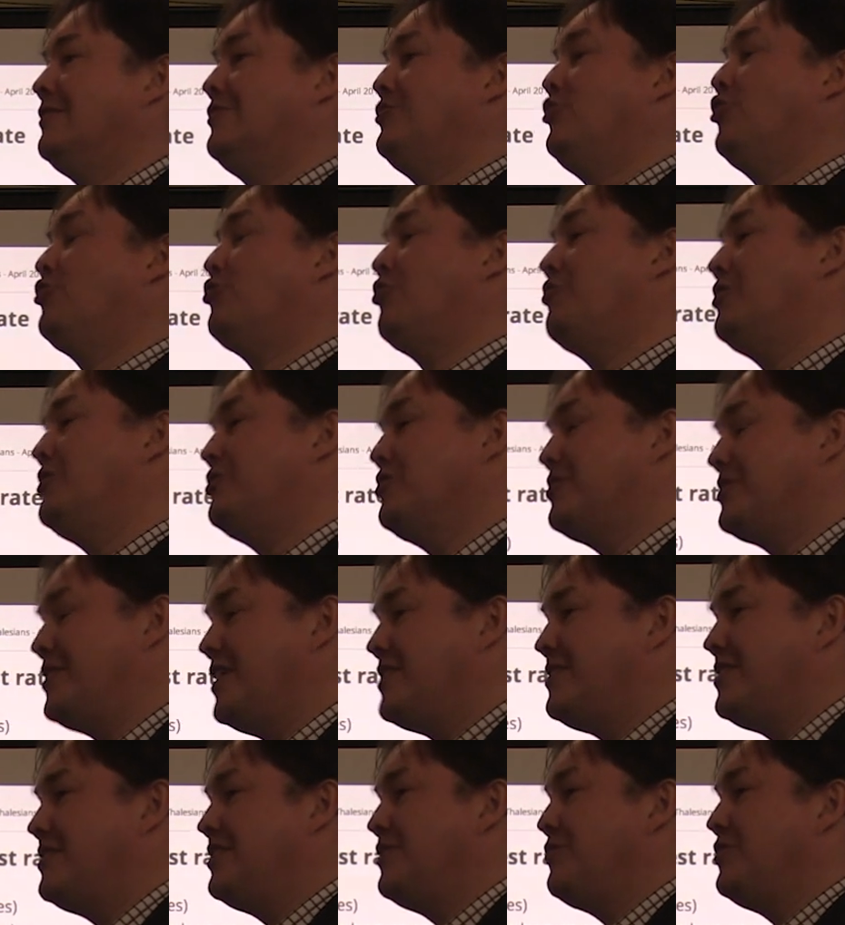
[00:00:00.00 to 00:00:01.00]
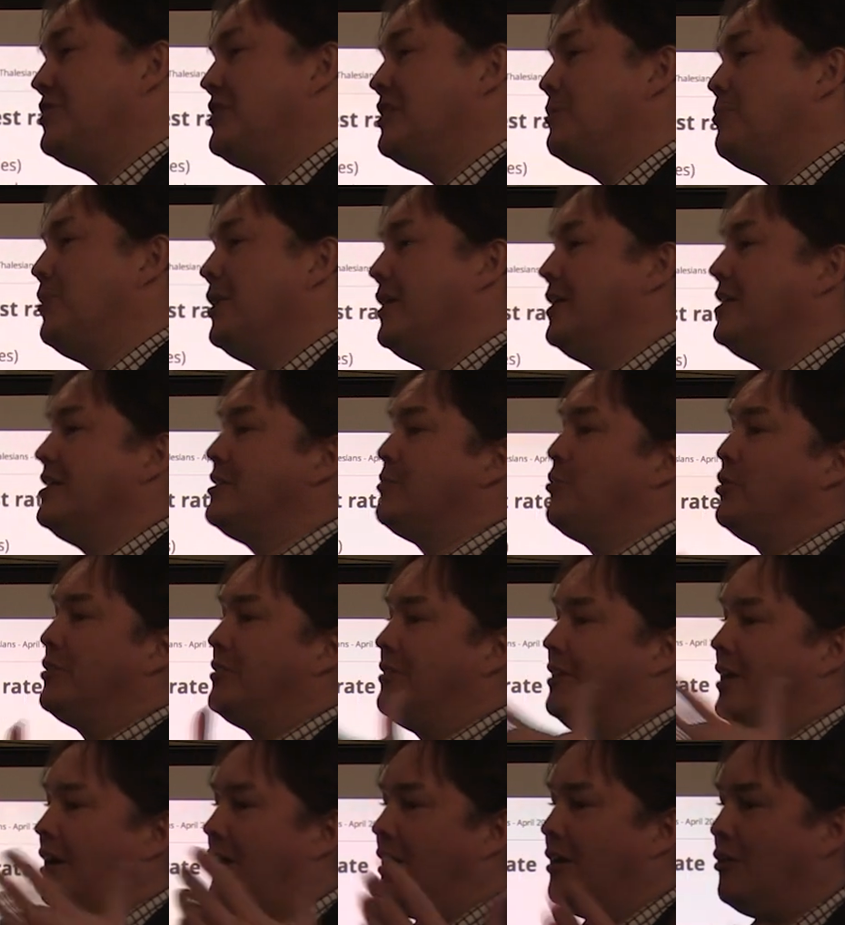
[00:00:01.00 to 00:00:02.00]
not only the sensitivity base, but
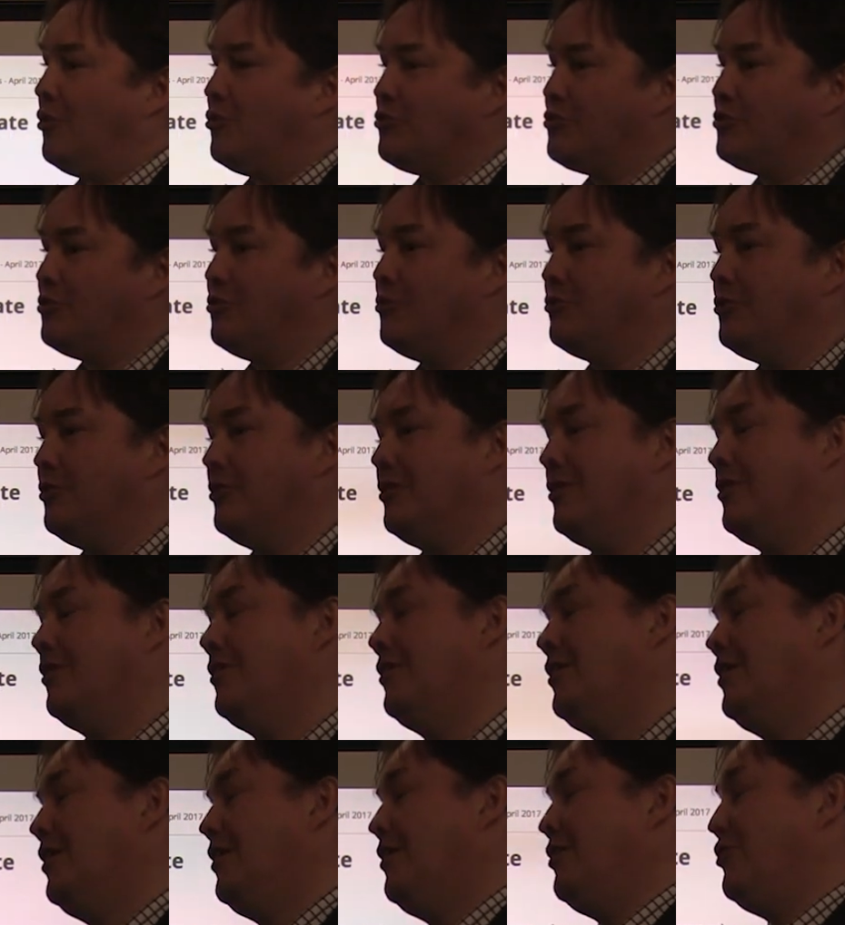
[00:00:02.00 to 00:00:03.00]
there are also the